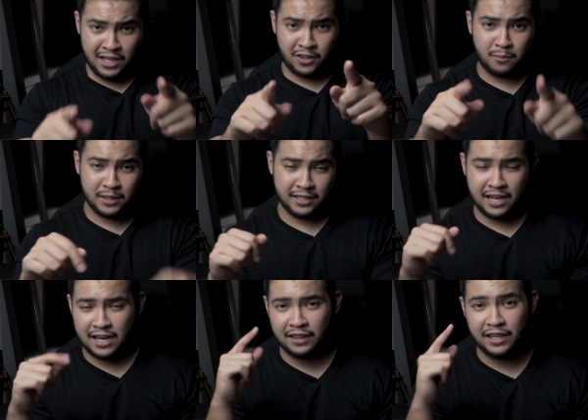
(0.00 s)
Thomas,
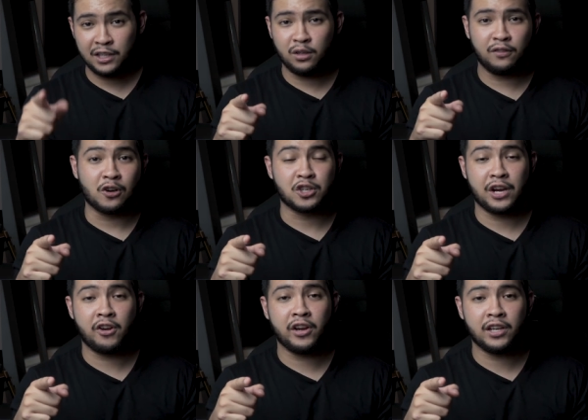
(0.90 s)
thank you for
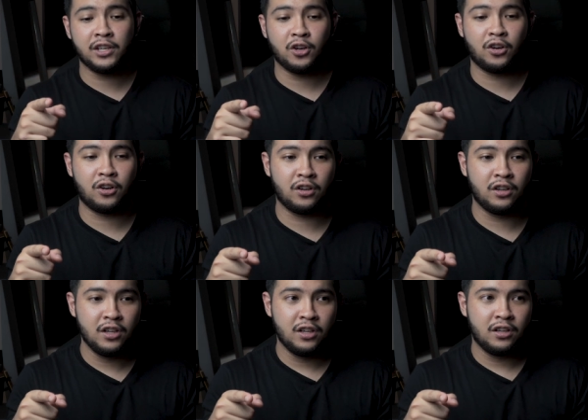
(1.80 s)
sharing your
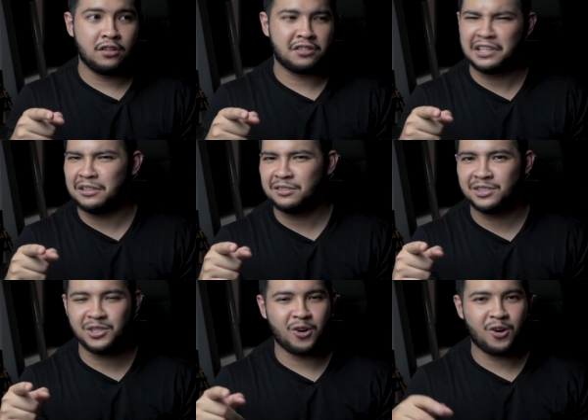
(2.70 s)

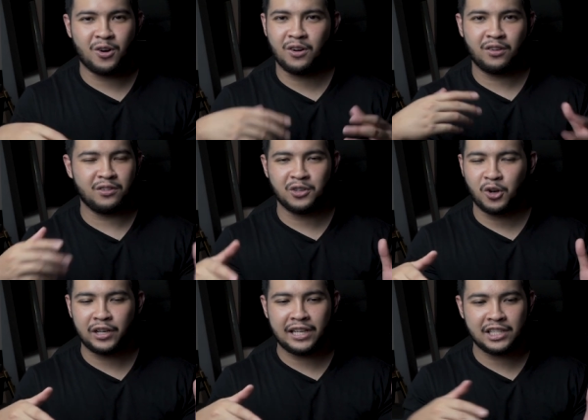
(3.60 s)
skills, your
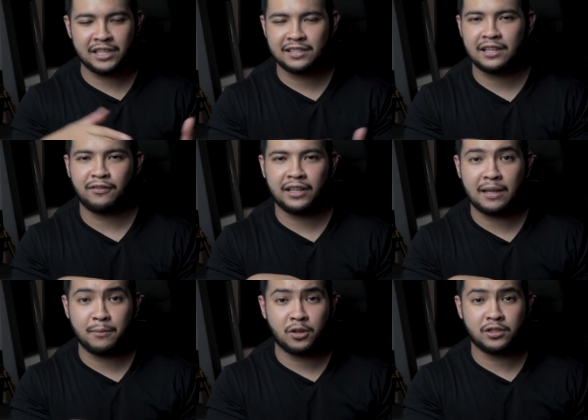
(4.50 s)
knowledge and stuff like
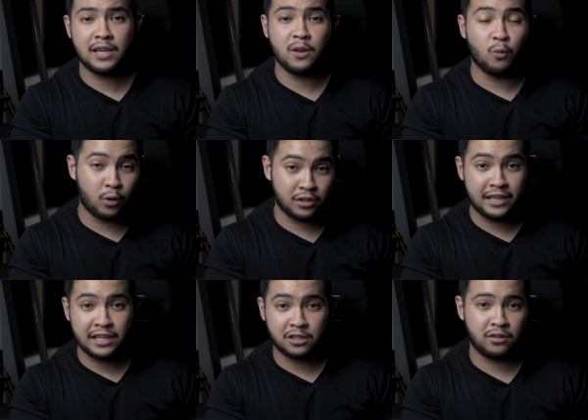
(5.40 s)
that, because it was
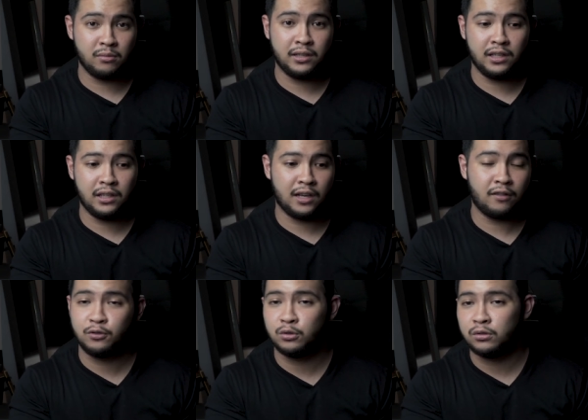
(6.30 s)
extremely
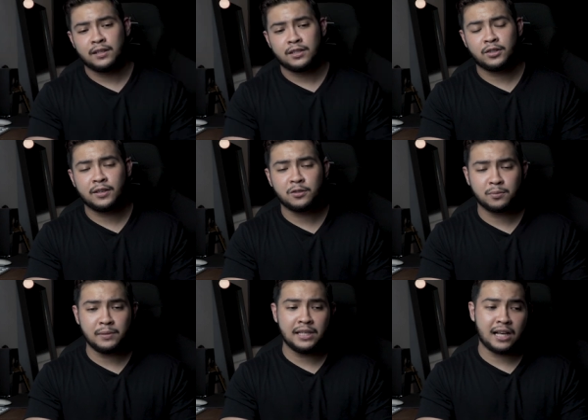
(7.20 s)
helpful. So that
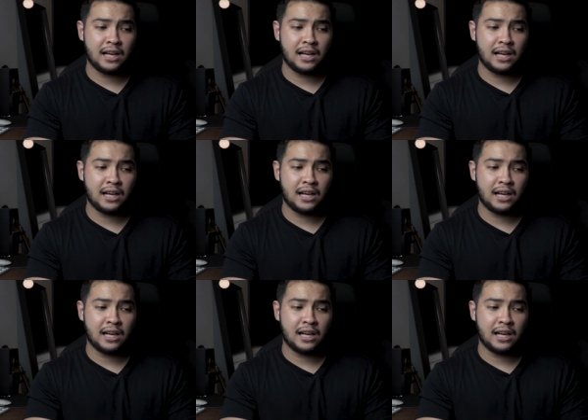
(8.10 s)
was me.